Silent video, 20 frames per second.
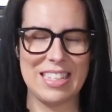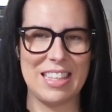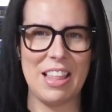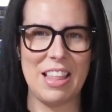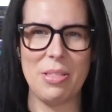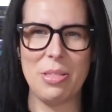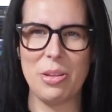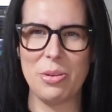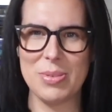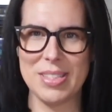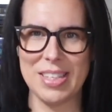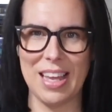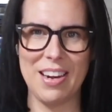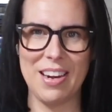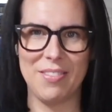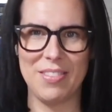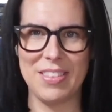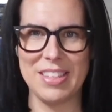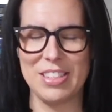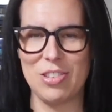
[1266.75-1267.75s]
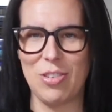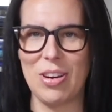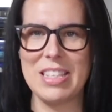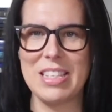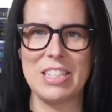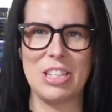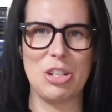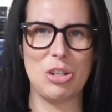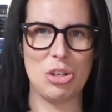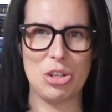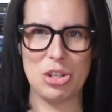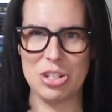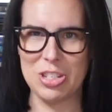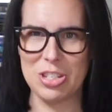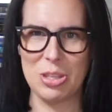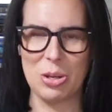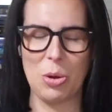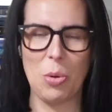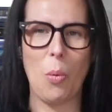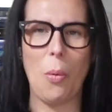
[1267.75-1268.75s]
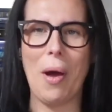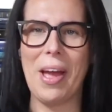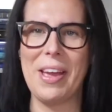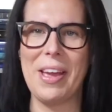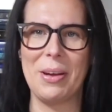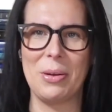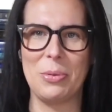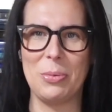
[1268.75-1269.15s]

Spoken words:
And then there was kind of this transition to the quiet